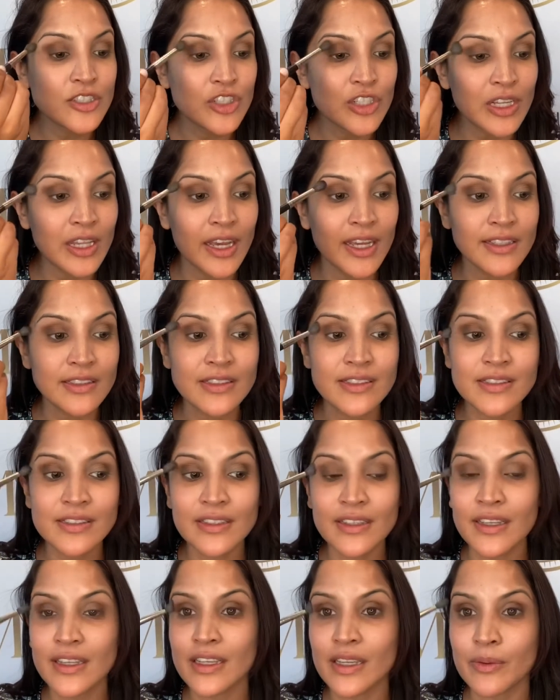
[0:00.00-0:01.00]
lines
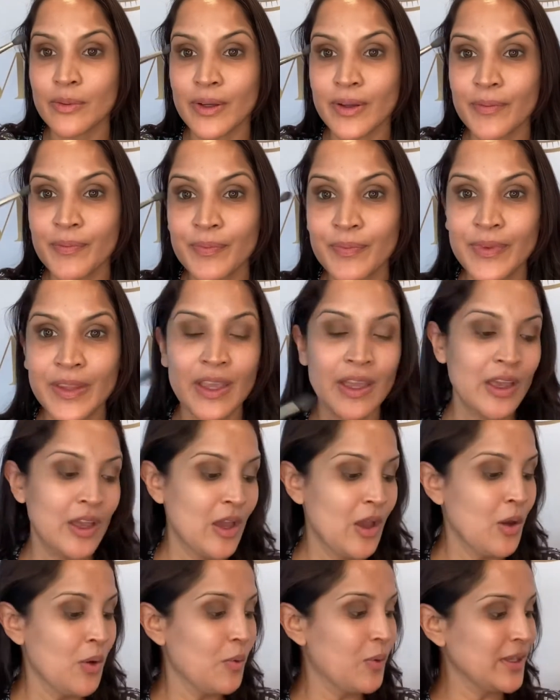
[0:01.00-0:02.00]
anywhere.
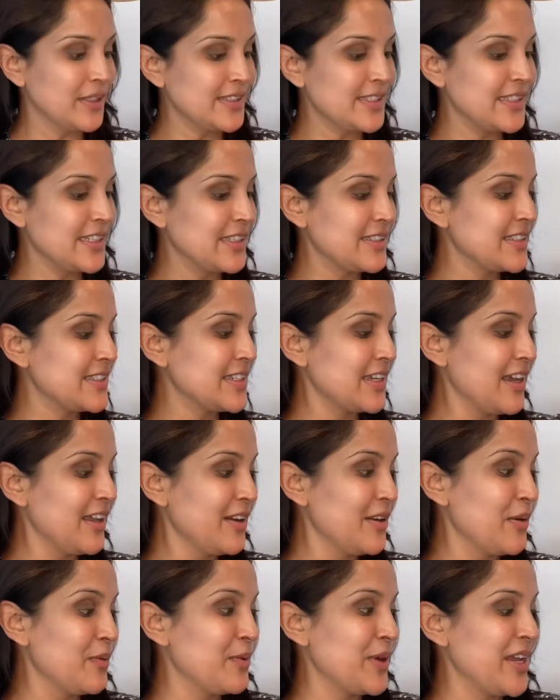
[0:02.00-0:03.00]
Once that's
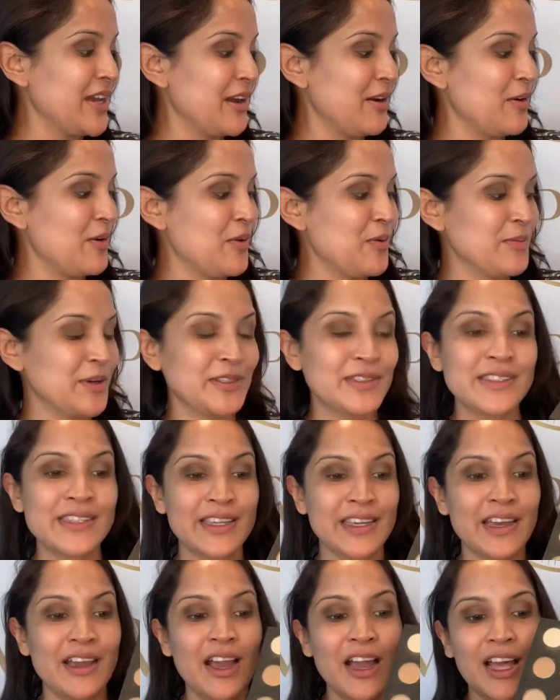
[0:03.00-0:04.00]
done, we are almost
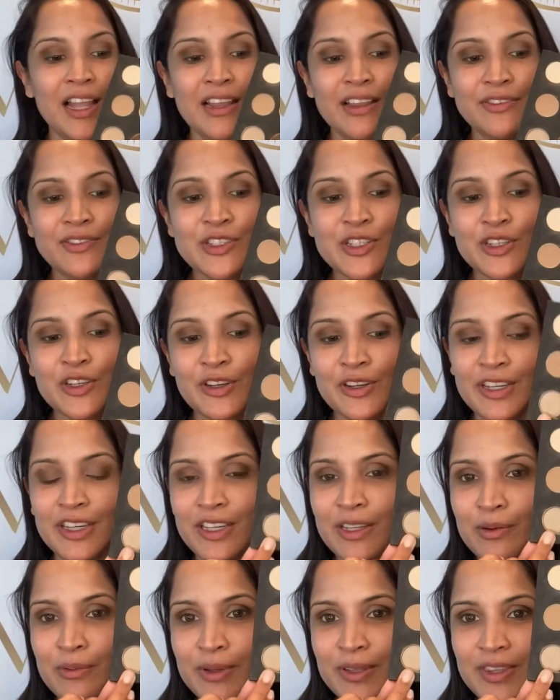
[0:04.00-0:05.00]
there. I love to go
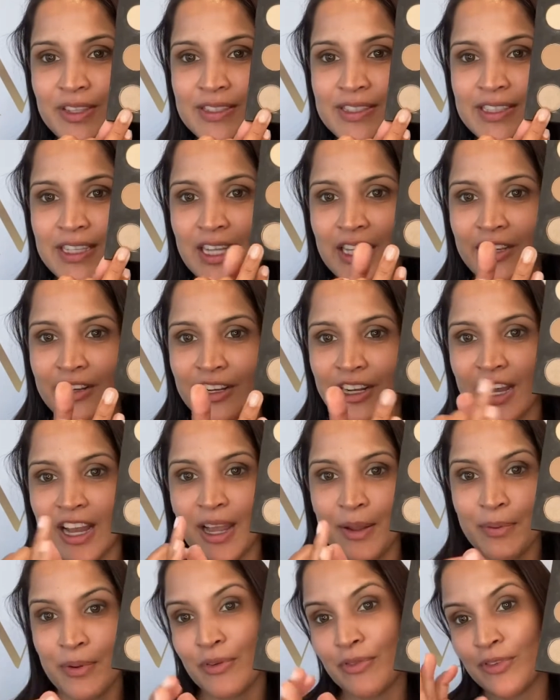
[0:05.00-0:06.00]
in with this color, and I
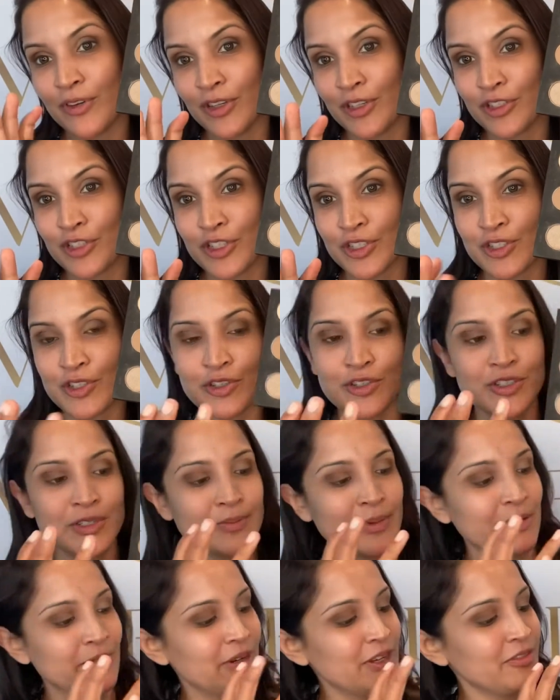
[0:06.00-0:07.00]
prefer to just use my
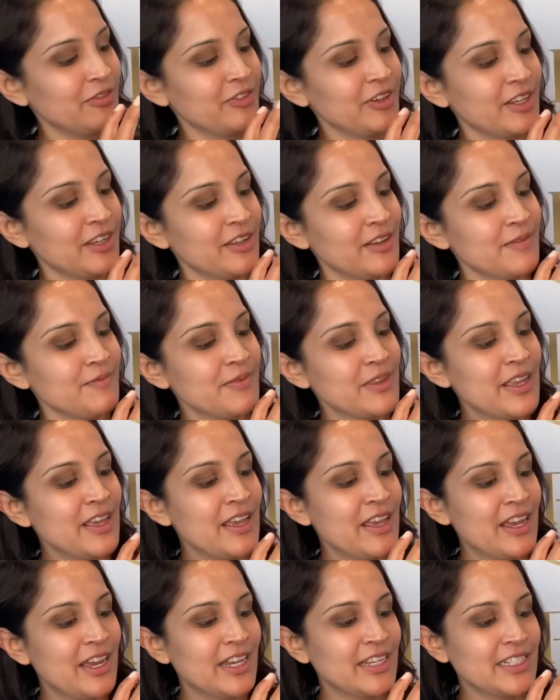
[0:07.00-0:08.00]
ring finger.
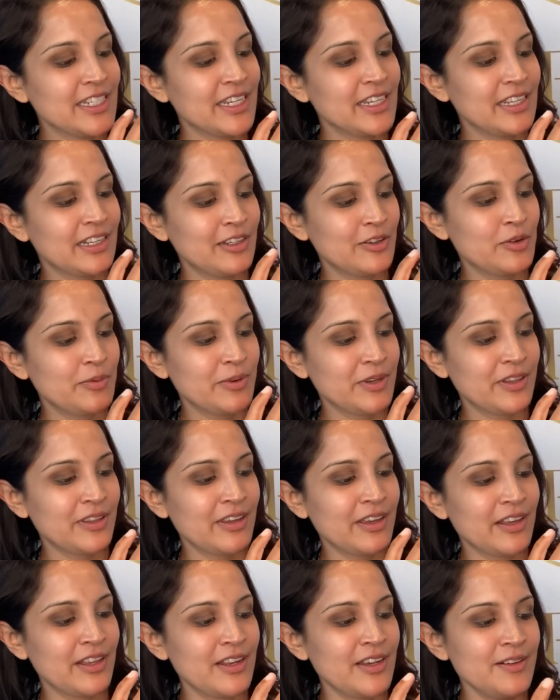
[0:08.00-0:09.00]
I take a little bit of the
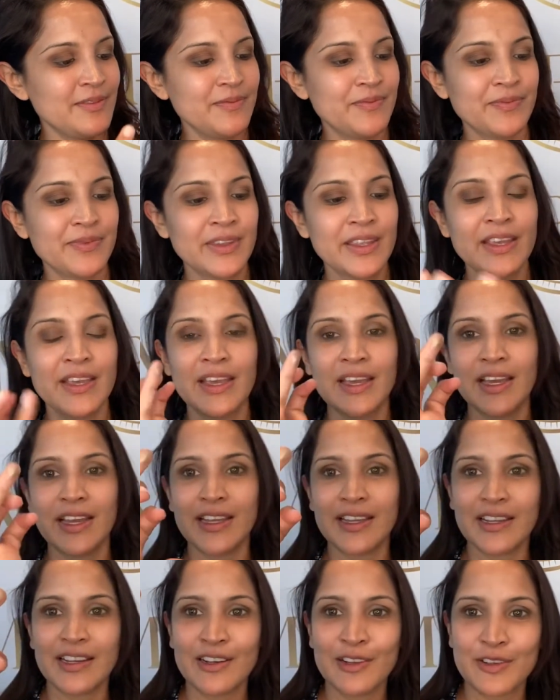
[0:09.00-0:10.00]
color, and
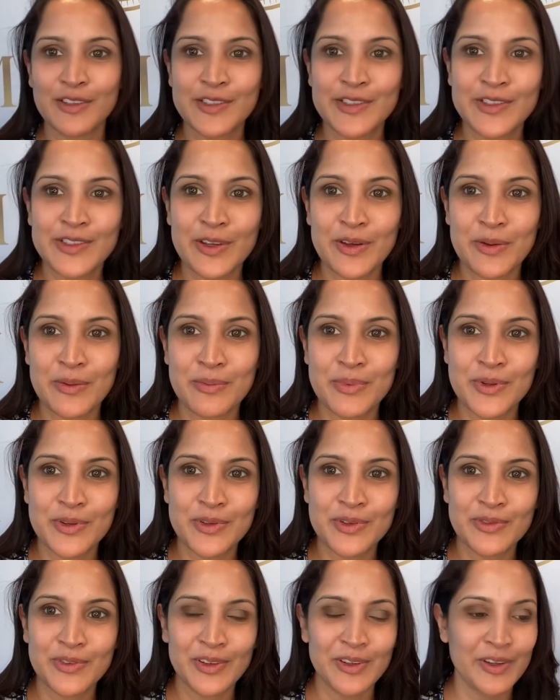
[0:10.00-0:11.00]
it looks so
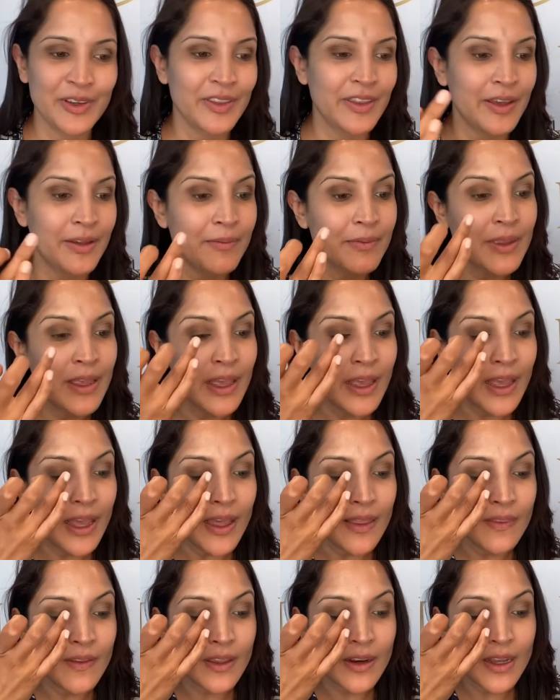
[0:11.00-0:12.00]
beautiful, look at that.
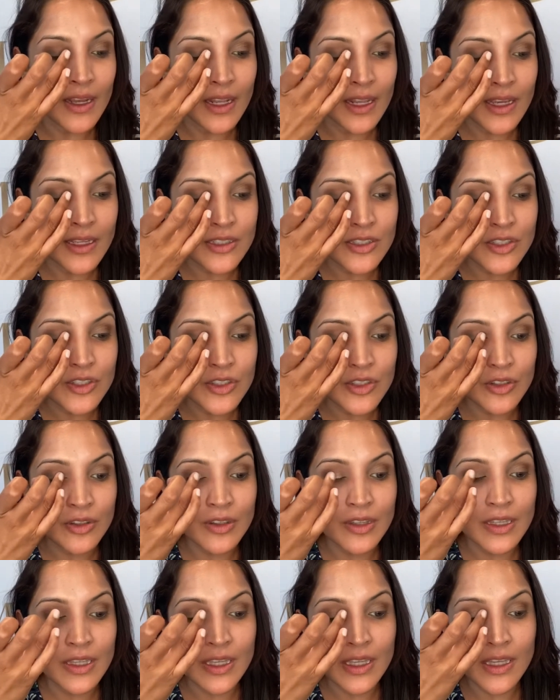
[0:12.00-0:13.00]
And then I like to do
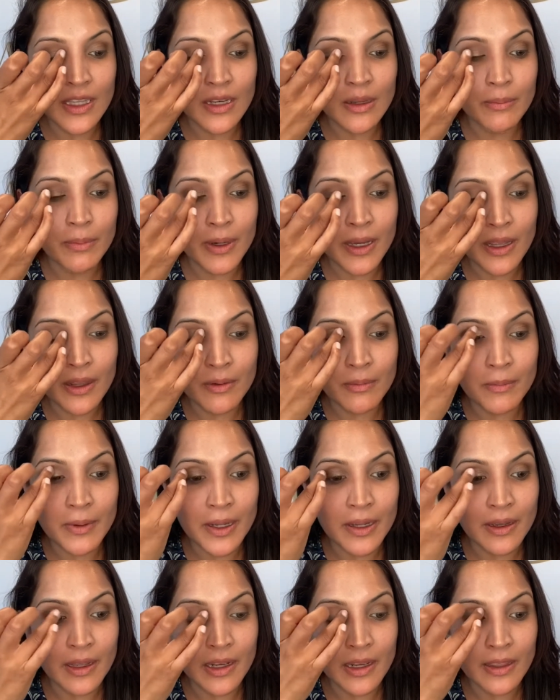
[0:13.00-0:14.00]
the inner part of my
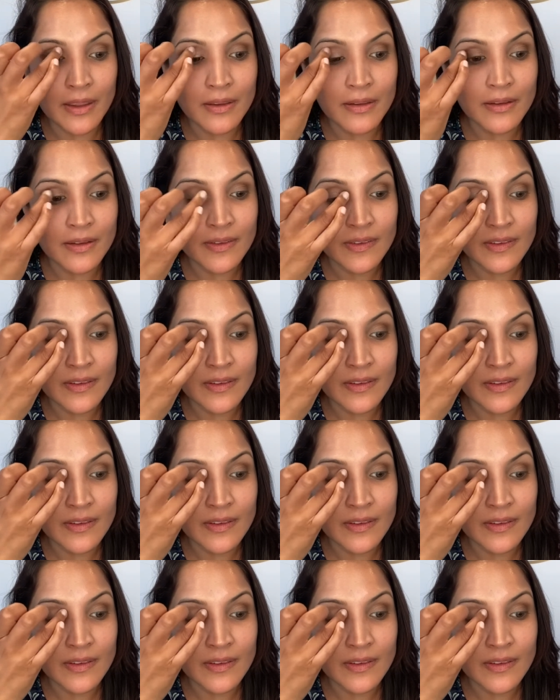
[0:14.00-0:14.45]
eye like this.